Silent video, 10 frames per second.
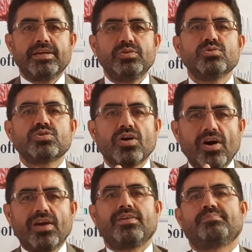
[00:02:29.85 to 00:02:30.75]
use
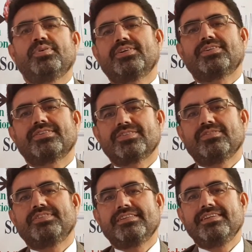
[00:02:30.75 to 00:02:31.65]
whole parts
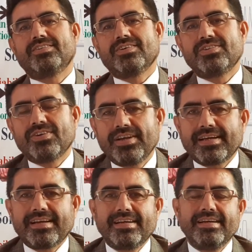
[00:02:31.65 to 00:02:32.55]
of the data
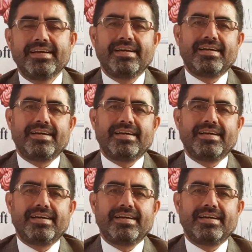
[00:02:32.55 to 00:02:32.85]
directly